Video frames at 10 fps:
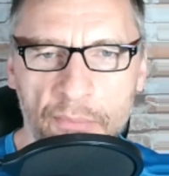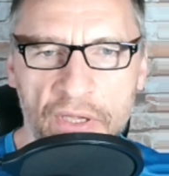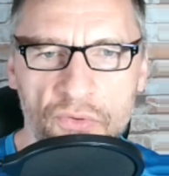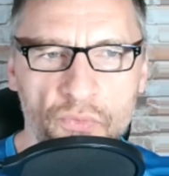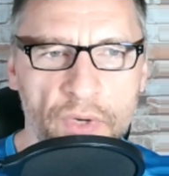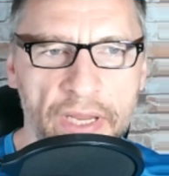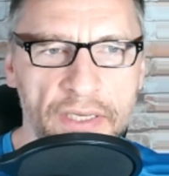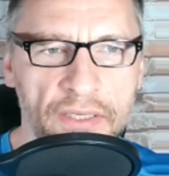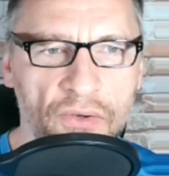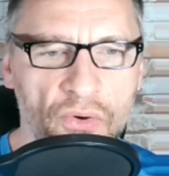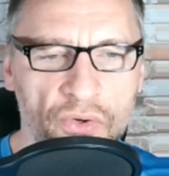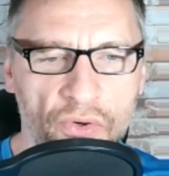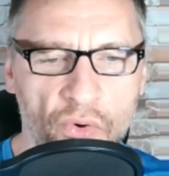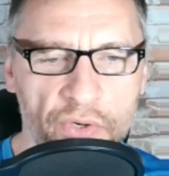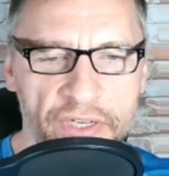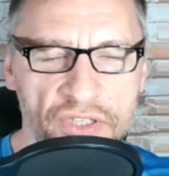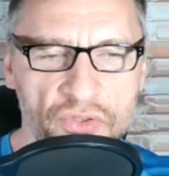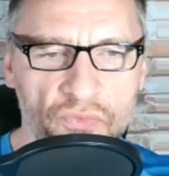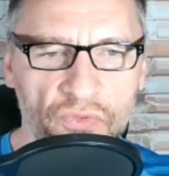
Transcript: Red or orange,